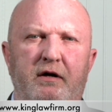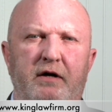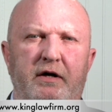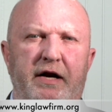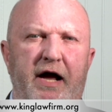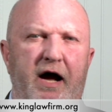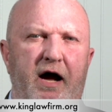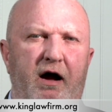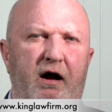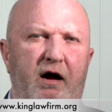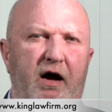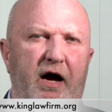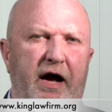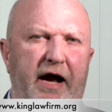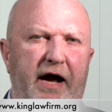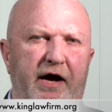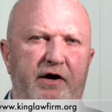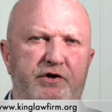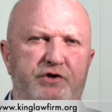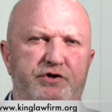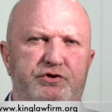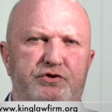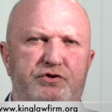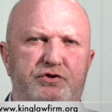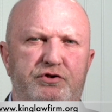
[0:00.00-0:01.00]
Now,
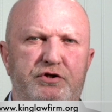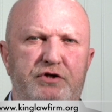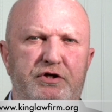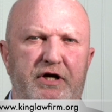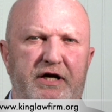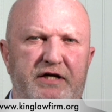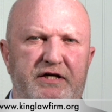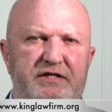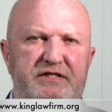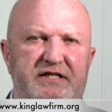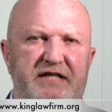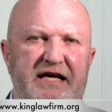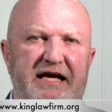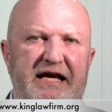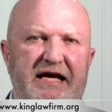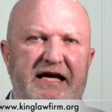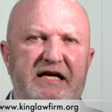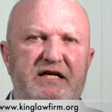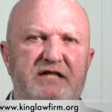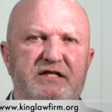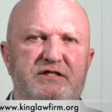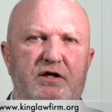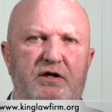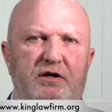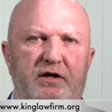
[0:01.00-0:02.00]
as is
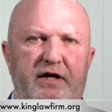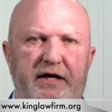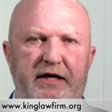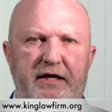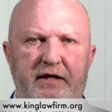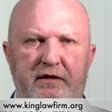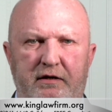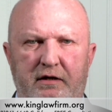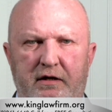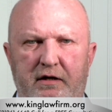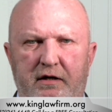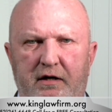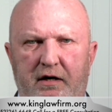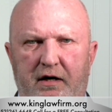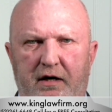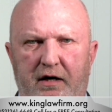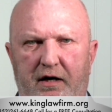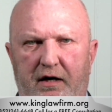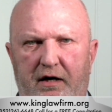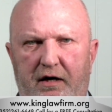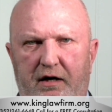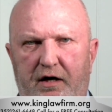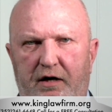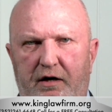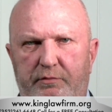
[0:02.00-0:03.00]
easily
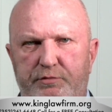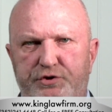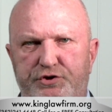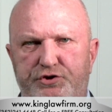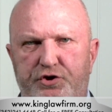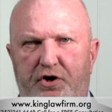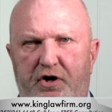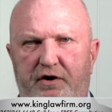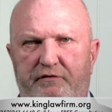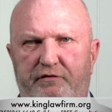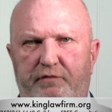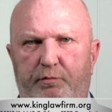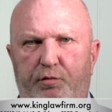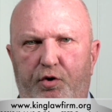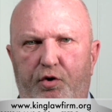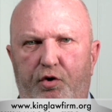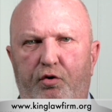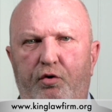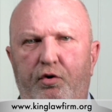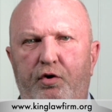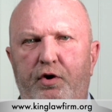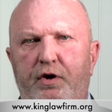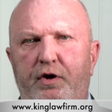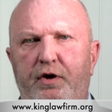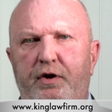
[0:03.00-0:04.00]

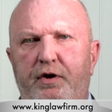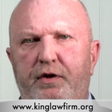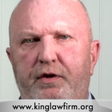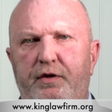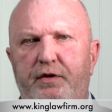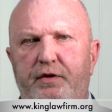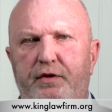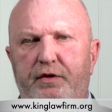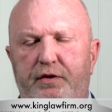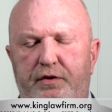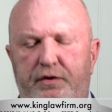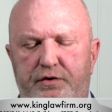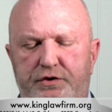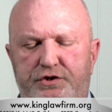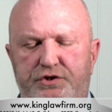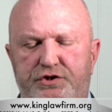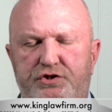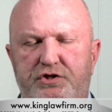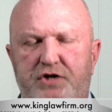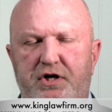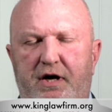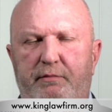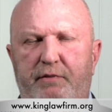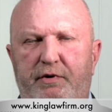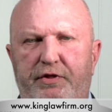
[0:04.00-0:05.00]
observable,
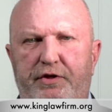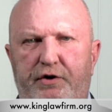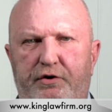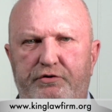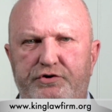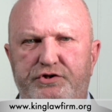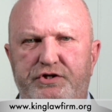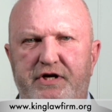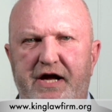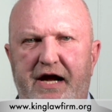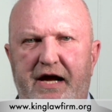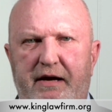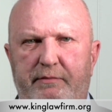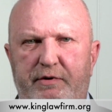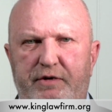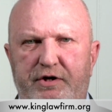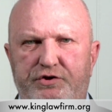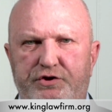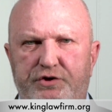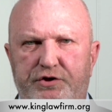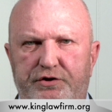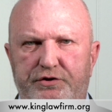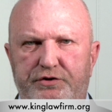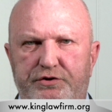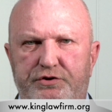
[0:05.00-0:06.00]
some of those
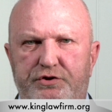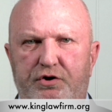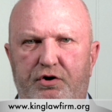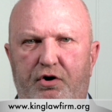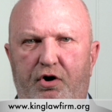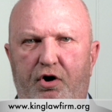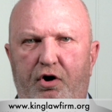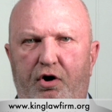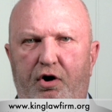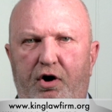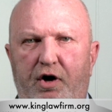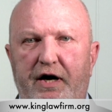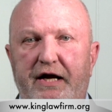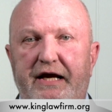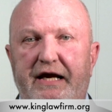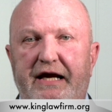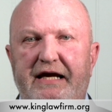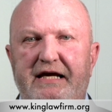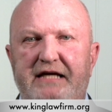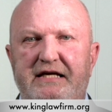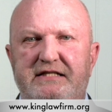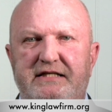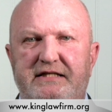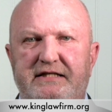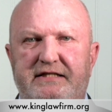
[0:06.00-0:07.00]
damages are
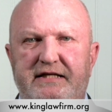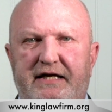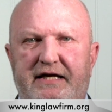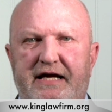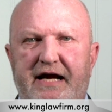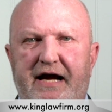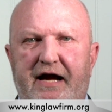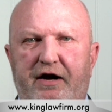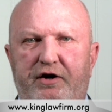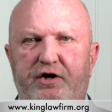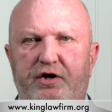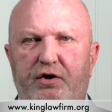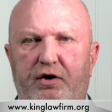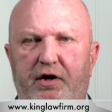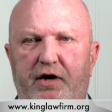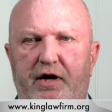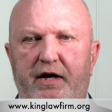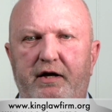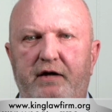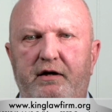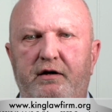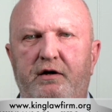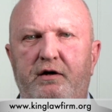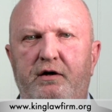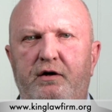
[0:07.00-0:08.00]
easy to
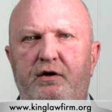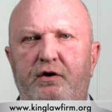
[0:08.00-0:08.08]
calculate.